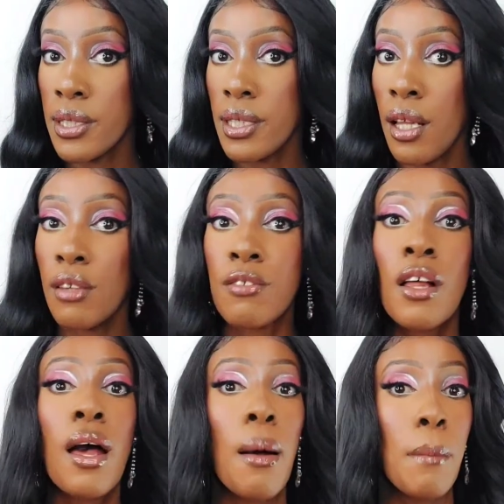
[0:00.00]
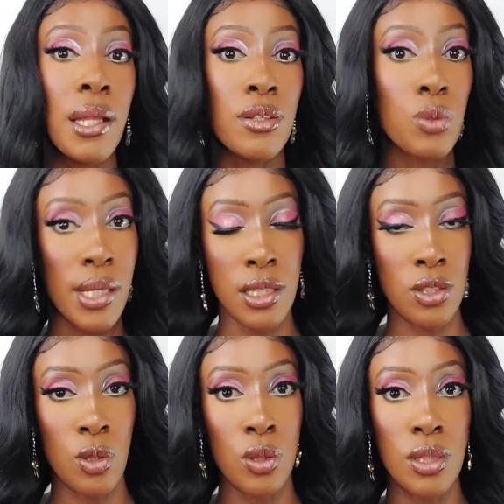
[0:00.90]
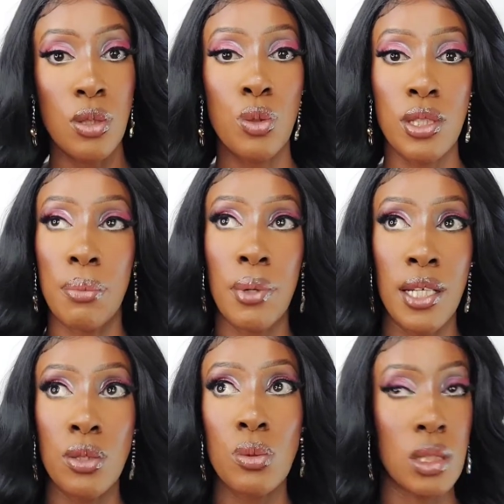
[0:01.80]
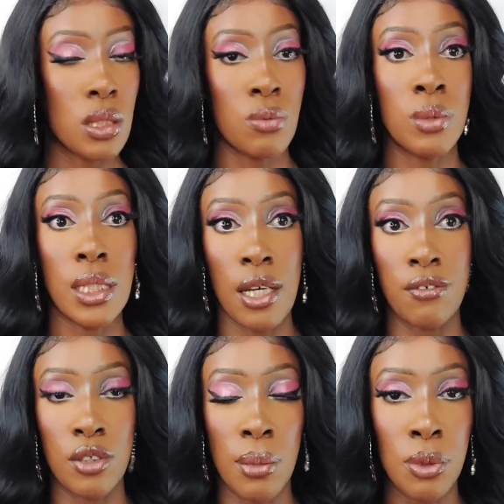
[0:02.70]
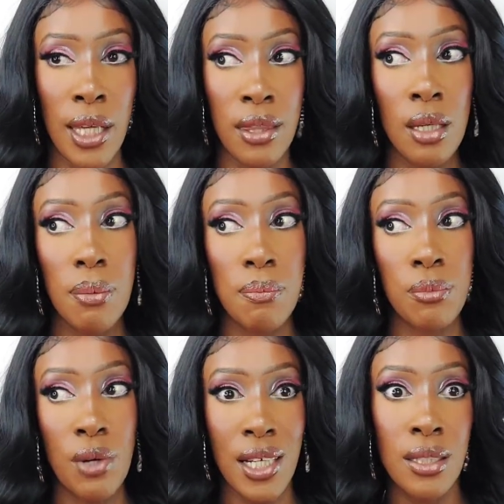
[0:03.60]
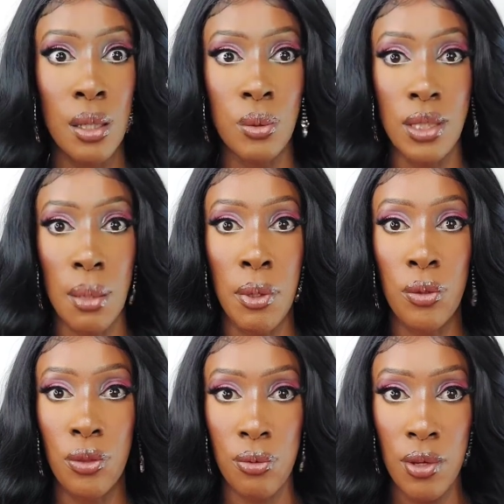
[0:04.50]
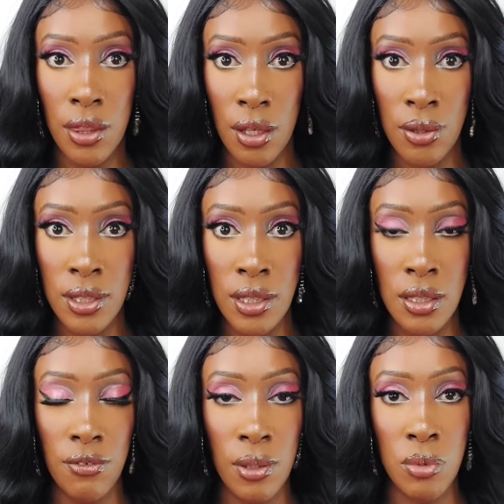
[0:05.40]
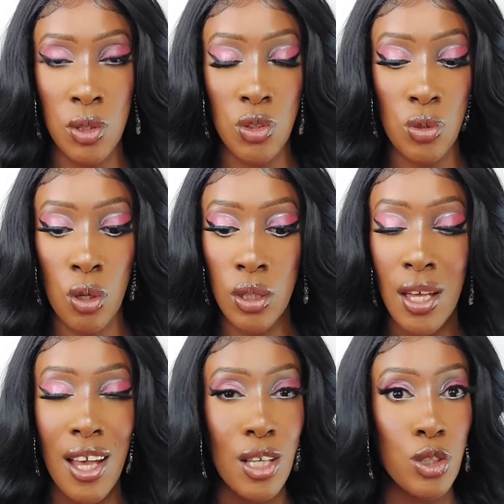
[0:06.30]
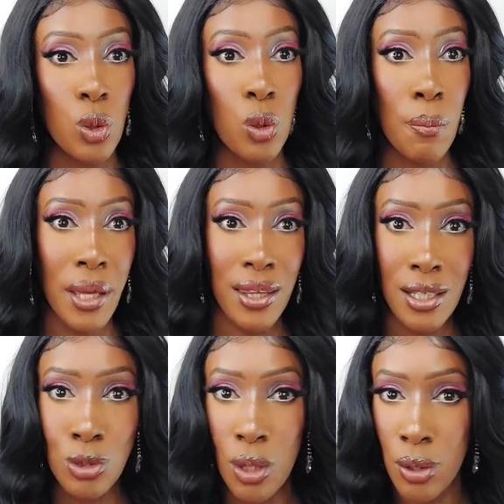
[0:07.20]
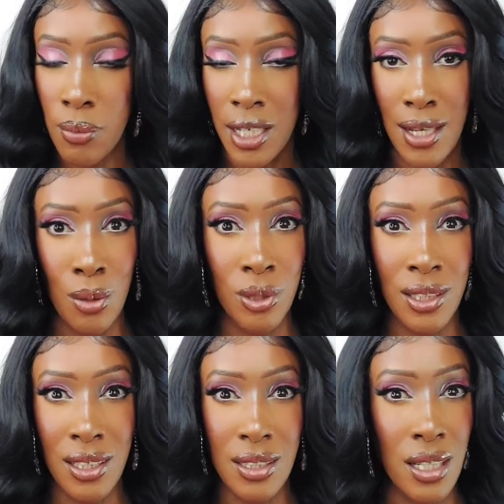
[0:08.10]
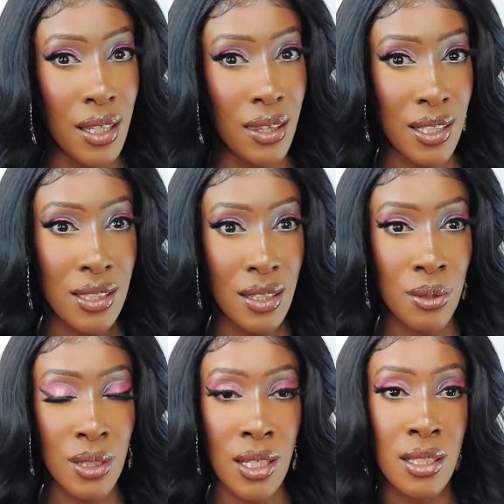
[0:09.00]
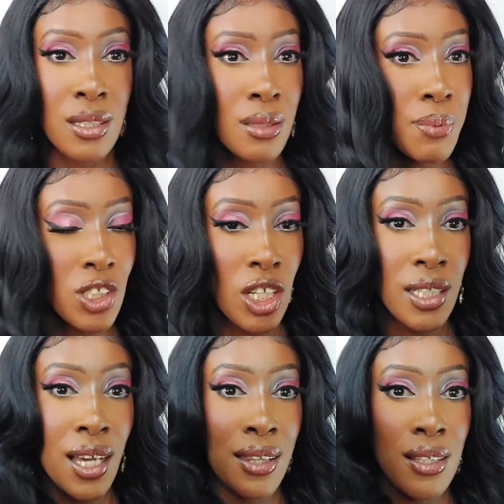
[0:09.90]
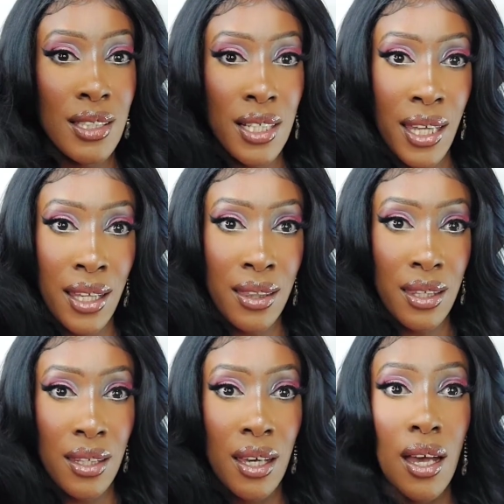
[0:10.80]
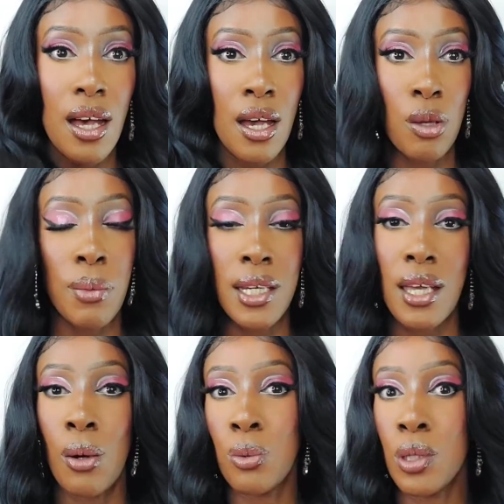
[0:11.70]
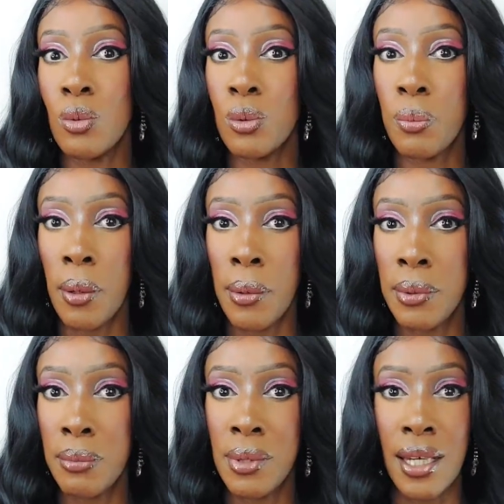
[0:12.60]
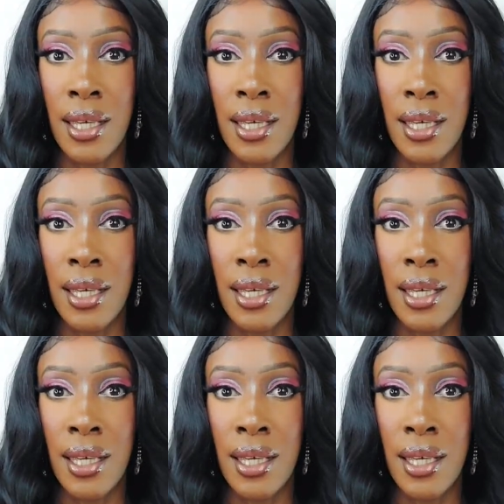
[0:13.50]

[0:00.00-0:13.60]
itself, but this one is not, because the price was really affordable. I think right now it's about 3,000 if I'm not wrong. So compare that to a human hair wig, that's like 30,000, and especially at this length, a human hair wig would probably be